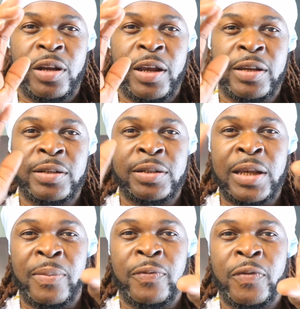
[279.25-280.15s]

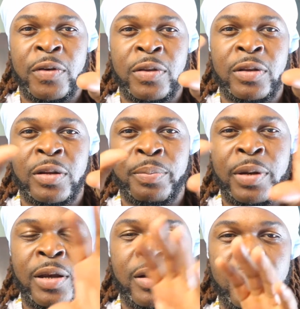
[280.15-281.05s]
except for the
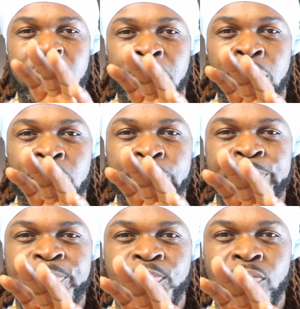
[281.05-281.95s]
Lupita double.
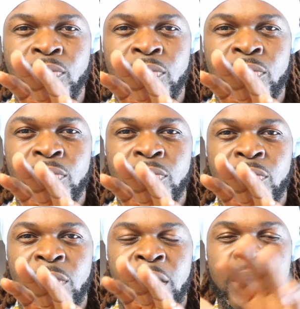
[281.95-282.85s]

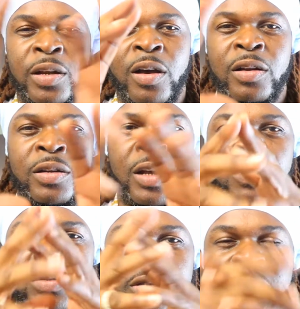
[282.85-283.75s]
They kill all the
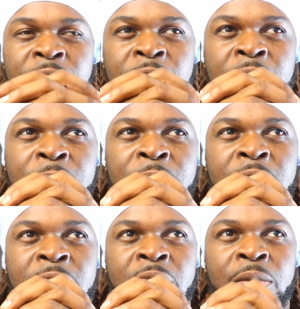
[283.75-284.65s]
doubles except for the
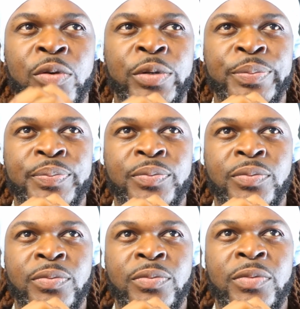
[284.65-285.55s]
Lupita double.
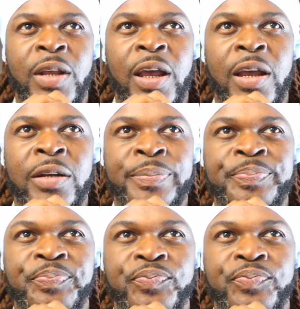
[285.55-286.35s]
And